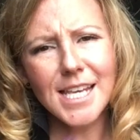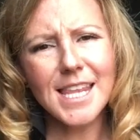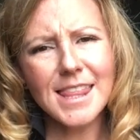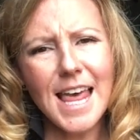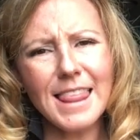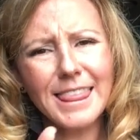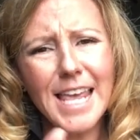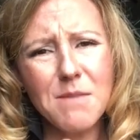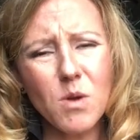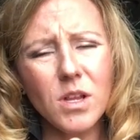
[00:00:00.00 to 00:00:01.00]
get that
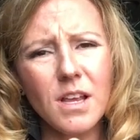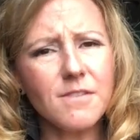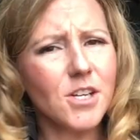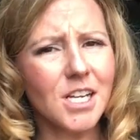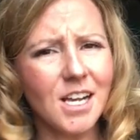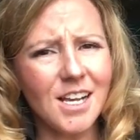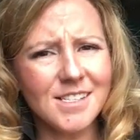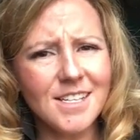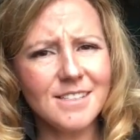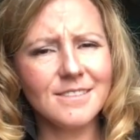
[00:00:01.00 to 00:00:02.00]
label of your
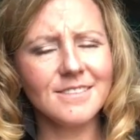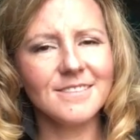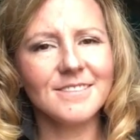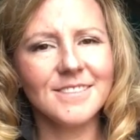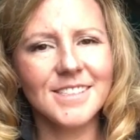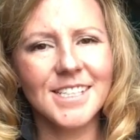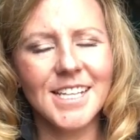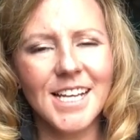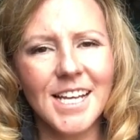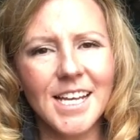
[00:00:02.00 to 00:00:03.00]
cousin?
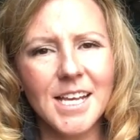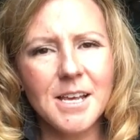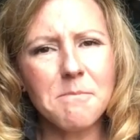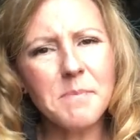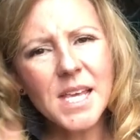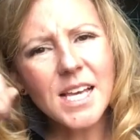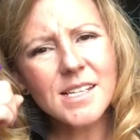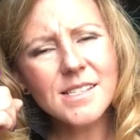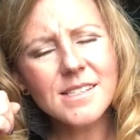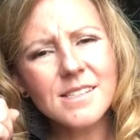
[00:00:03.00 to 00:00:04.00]

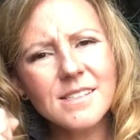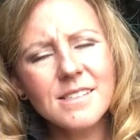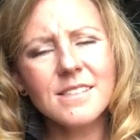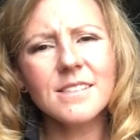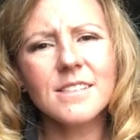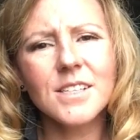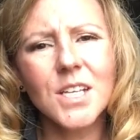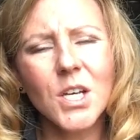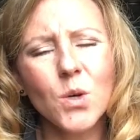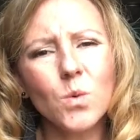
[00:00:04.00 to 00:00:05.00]
Because
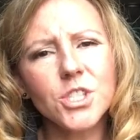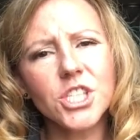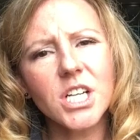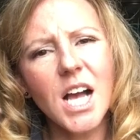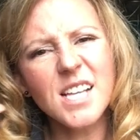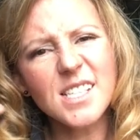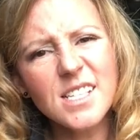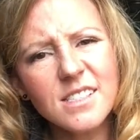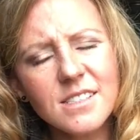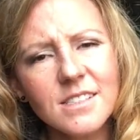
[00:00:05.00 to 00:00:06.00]
would your cousin